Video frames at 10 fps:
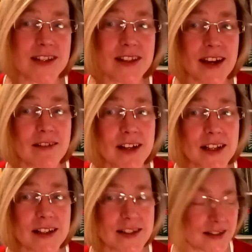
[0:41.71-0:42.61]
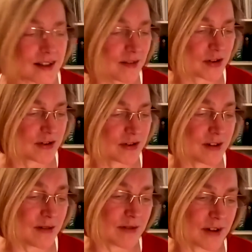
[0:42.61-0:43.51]
there, really, Steve, because
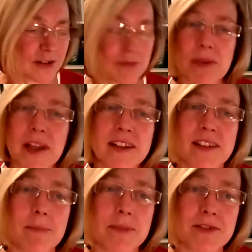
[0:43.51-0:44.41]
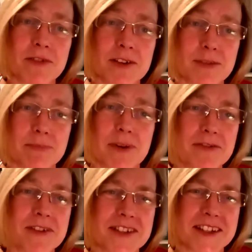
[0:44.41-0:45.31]
you could have played that midfield spot
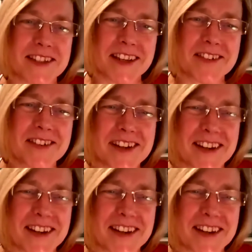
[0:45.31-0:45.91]
for City, couldn't you?